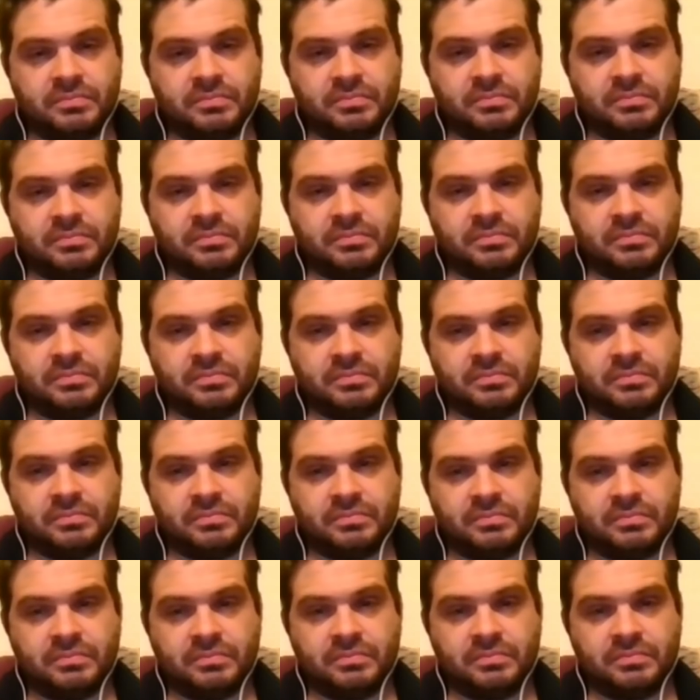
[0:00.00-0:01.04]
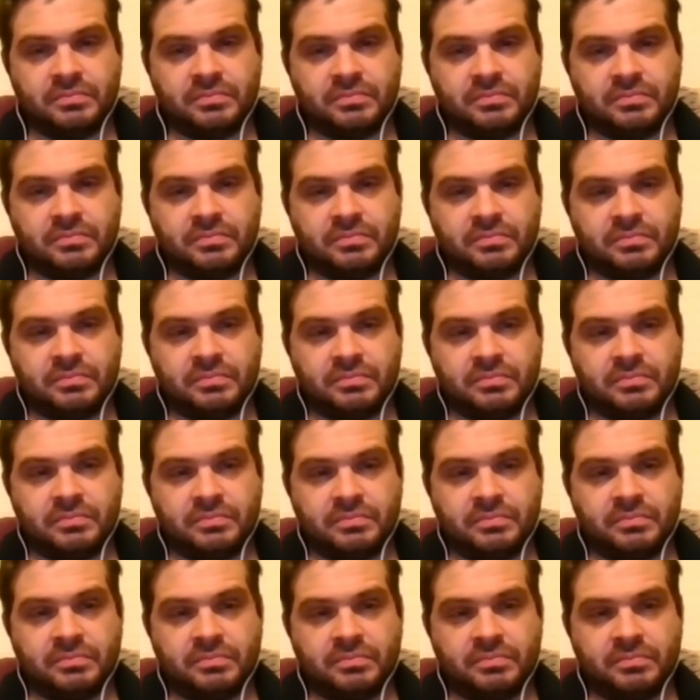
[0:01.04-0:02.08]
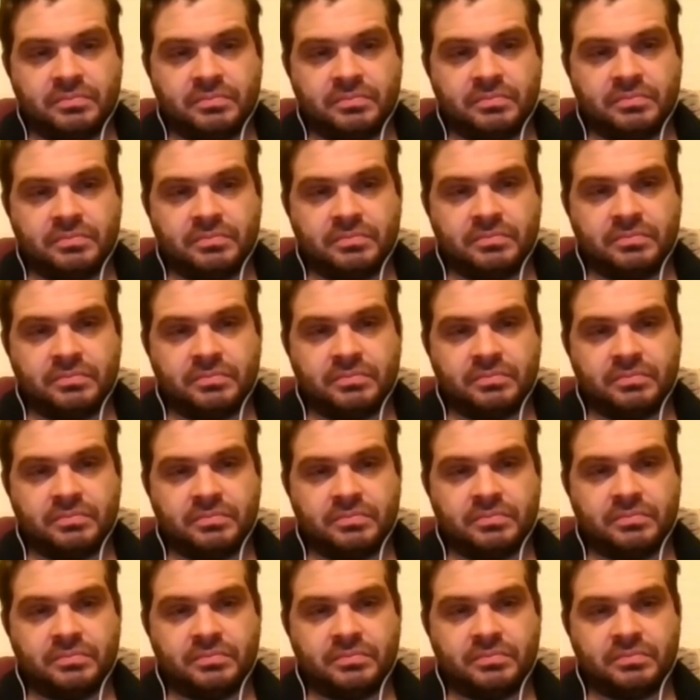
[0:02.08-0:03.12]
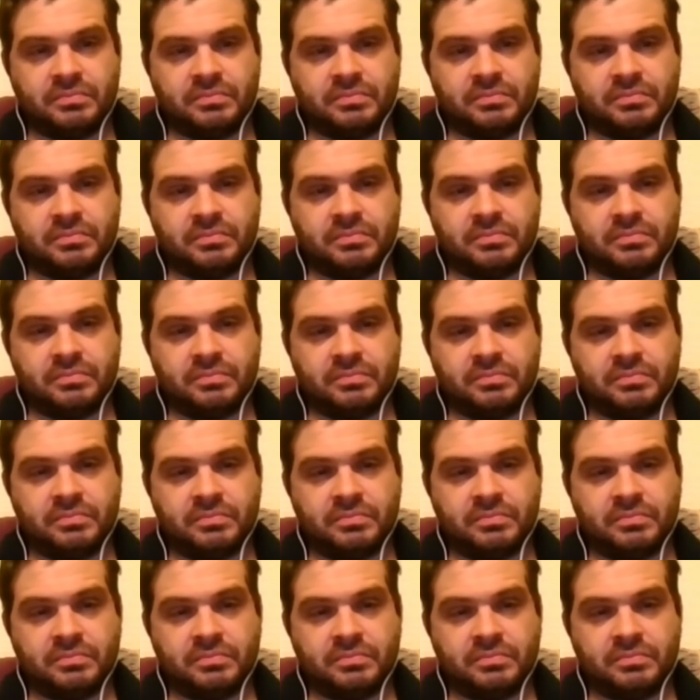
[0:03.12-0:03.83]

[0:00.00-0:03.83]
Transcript: (not speaking)